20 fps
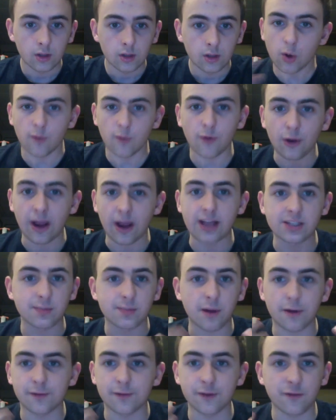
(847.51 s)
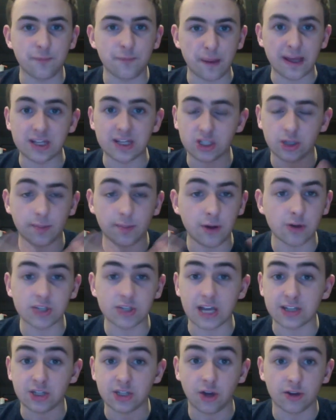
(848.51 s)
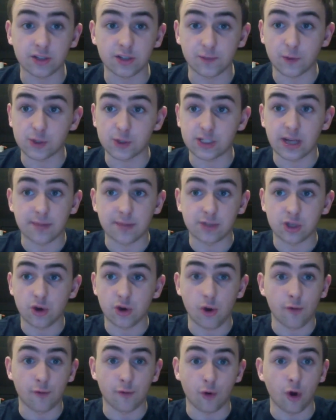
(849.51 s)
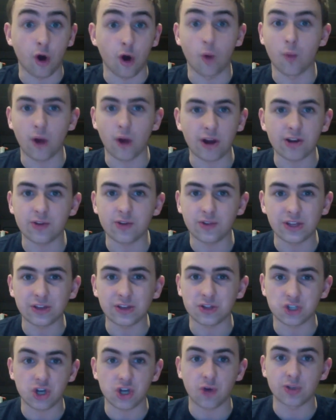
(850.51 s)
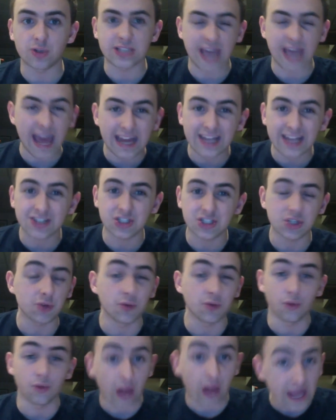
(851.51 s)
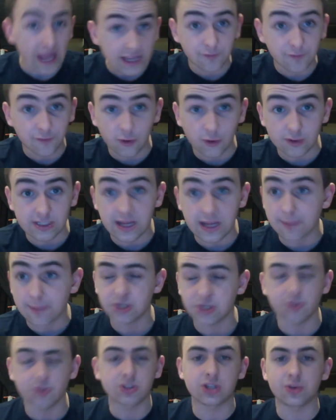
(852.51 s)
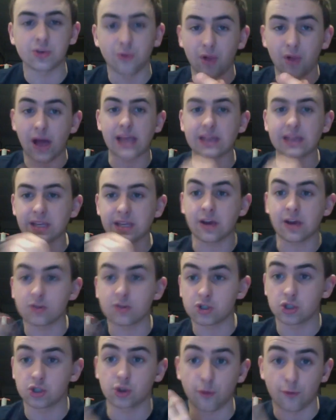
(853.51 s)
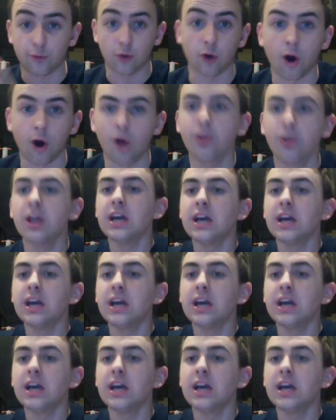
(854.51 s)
So overall, guys, in my review of Pitch, let me know what you guys thought of this first episode overall. Where do you think the show is headed? Do you like the first episode? Do you like the characters overall?